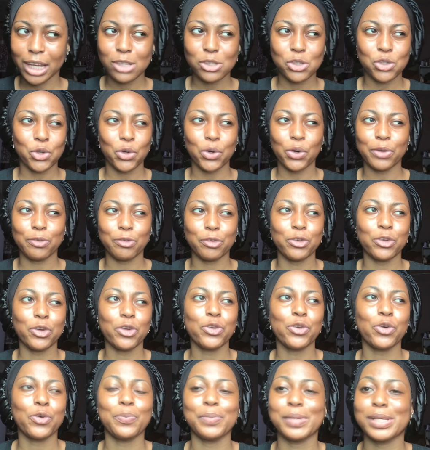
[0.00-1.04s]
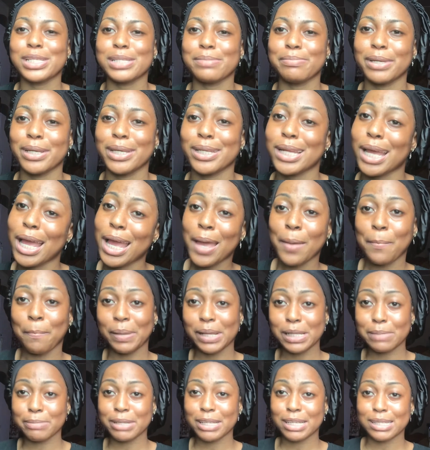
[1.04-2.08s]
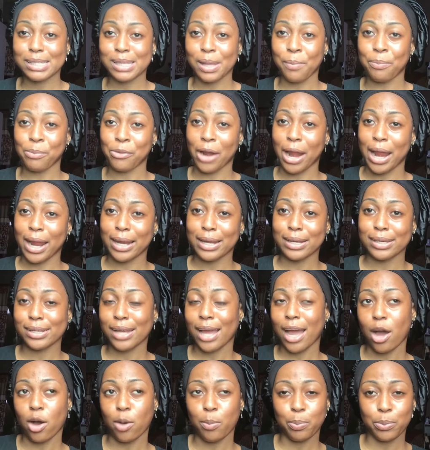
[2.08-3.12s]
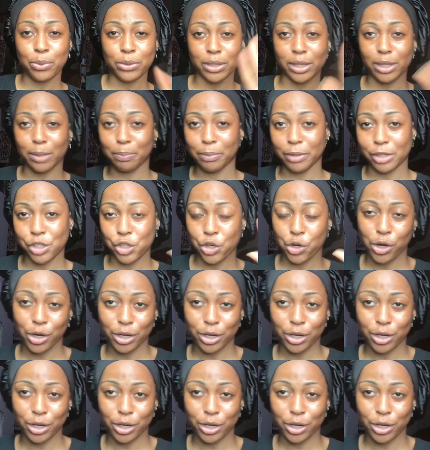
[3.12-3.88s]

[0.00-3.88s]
so if you don't know Bismid is a brand. I'll put the picture